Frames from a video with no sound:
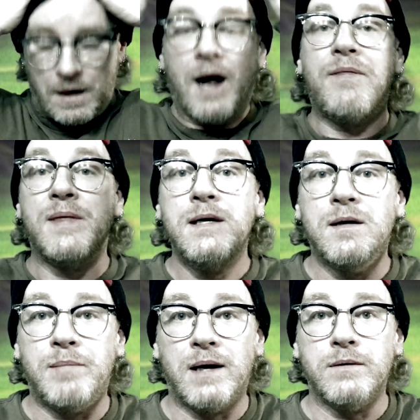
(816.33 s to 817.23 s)
I think
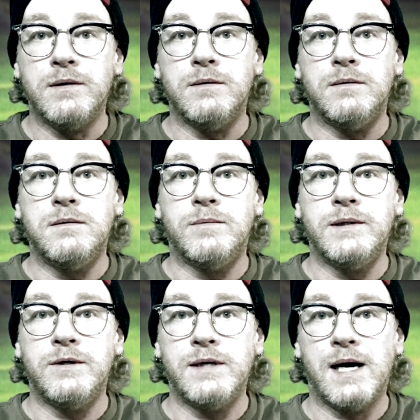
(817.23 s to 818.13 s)
about you when
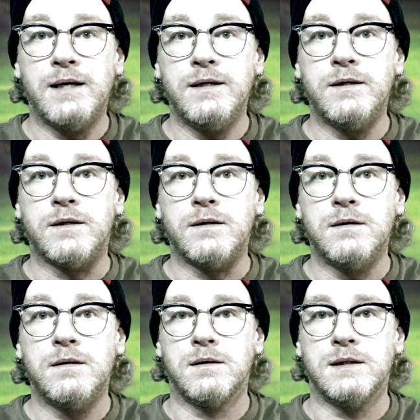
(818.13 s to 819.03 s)
you're not here.
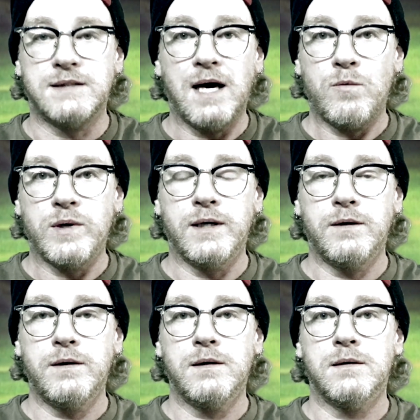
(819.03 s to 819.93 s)
Is that
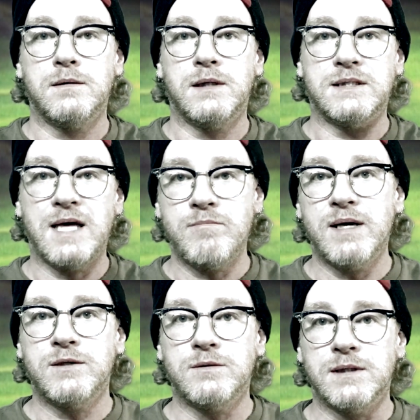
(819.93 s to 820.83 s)
weird? Is that
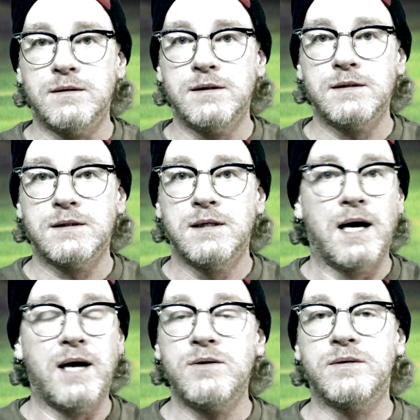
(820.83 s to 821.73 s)
mental illness?
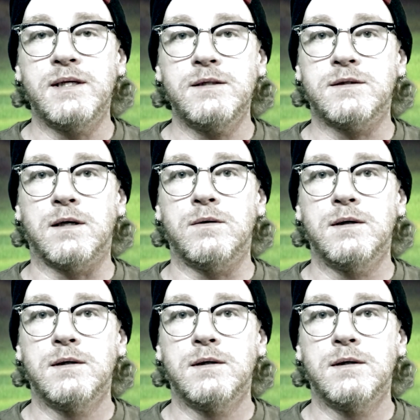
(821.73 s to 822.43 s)
I don't think so.